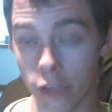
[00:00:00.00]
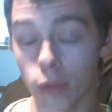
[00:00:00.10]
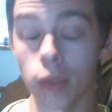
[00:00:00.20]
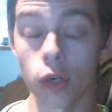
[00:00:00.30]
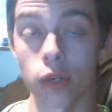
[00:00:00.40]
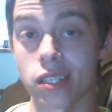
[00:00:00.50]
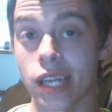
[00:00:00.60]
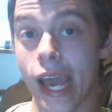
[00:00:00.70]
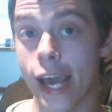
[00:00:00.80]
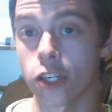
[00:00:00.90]
giving me a
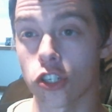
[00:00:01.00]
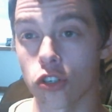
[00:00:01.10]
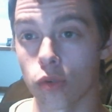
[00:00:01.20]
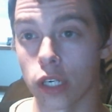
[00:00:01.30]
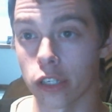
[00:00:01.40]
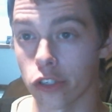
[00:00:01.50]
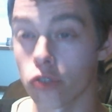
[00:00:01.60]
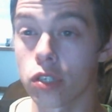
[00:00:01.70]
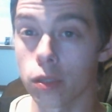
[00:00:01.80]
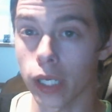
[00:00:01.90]
reason to add you
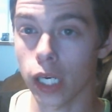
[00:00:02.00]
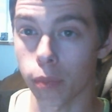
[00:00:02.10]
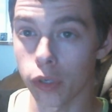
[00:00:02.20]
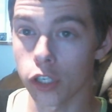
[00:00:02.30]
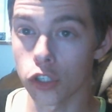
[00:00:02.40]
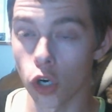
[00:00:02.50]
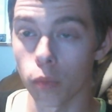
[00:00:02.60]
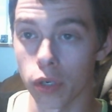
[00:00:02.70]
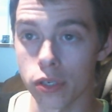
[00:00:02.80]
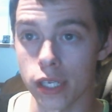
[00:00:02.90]
and you seem like a pretty
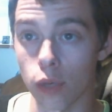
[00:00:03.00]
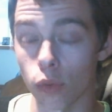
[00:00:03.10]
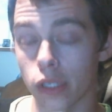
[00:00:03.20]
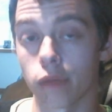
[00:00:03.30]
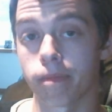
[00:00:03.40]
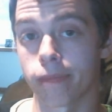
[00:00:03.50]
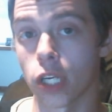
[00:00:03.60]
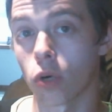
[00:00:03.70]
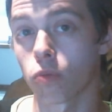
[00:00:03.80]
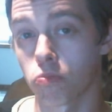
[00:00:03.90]
dope person that really,
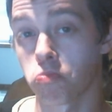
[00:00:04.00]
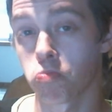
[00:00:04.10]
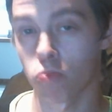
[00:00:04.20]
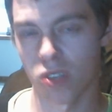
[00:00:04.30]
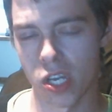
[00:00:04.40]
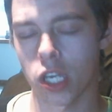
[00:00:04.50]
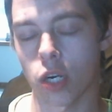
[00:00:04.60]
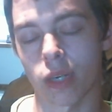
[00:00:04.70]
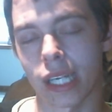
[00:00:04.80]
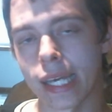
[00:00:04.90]
you know,
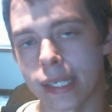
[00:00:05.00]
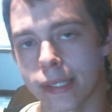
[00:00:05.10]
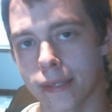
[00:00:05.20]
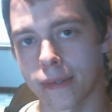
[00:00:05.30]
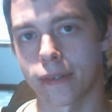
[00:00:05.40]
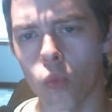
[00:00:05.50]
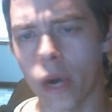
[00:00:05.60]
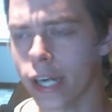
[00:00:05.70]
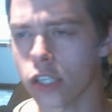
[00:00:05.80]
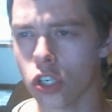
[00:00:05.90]
can relate.
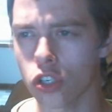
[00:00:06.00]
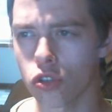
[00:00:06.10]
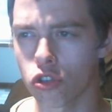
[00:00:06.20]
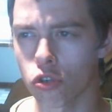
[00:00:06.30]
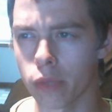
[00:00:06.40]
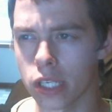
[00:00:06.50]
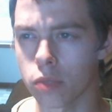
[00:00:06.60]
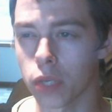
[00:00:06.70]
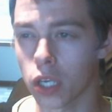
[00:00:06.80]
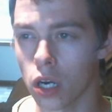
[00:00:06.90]
Why did I start YouTube
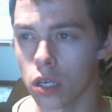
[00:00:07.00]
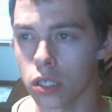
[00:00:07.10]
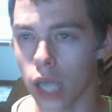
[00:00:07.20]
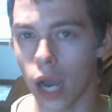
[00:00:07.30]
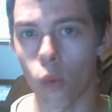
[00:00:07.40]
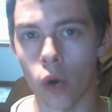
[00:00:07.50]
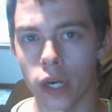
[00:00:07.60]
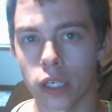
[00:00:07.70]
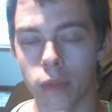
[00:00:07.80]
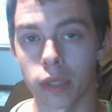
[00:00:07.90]
is because I
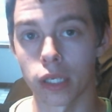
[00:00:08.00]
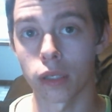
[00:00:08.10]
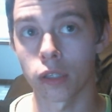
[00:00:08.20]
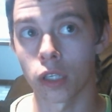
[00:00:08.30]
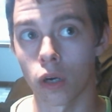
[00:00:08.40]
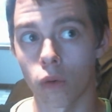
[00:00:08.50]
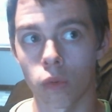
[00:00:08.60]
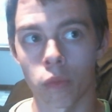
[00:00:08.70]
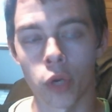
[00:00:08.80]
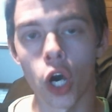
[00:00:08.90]
wanted to be, you
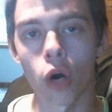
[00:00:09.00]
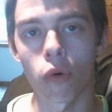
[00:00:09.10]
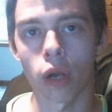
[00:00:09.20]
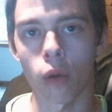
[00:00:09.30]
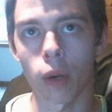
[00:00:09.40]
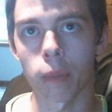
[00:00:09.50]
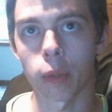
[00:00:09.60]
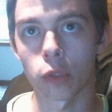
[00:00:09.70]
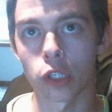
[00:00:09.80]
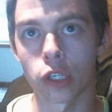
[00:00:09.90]
know, known. I
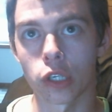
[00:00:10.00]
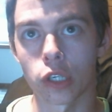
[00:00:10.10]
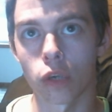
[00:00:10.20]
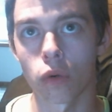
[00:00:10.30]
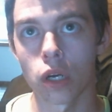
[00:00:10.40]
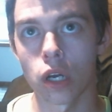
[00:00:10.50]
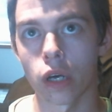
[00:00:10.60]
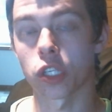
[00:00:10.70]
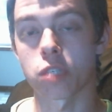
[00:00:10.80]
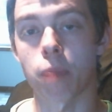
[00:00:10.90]
want people to, you know,
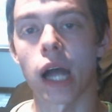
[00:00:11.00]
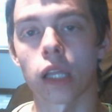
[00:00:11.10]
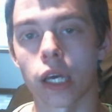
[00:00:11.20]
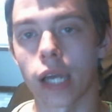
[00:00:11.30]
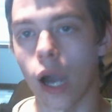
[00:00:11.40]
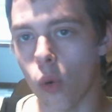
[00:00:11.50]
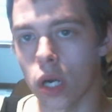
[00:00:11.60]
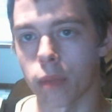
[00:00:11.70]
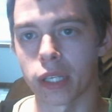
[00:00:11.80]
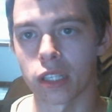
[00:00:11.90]
feel the spotlight. I
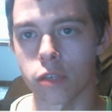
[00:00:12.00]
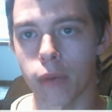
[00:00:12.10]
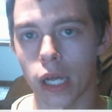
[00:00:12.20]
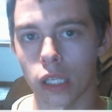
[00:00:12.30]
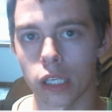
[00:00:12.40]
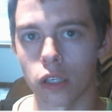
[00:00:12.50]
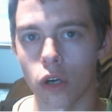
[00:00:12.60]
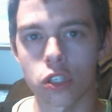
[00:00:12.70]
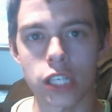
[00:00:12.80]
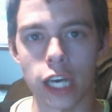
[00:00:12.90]
want to be in the spotlight,
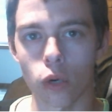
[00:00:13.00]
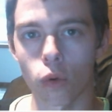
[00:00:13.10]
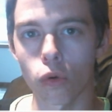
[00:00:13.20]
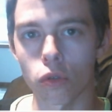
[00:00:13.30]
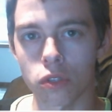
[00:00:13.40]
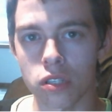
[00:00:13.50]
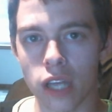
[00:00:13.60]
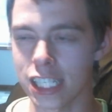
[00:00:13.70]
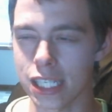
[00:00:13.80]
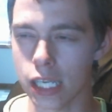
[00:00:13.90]
you know, it's kind of cool.
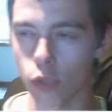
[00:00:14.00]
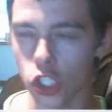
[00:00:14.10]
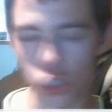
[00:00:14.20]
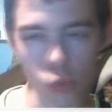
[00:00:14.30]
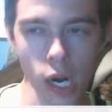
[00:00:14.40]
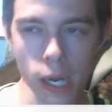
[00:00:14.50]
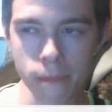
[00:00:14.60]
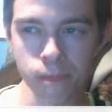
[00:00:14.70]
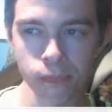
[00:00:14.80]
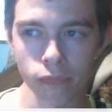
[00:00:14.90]
You get to say what you
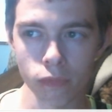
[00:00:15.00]
want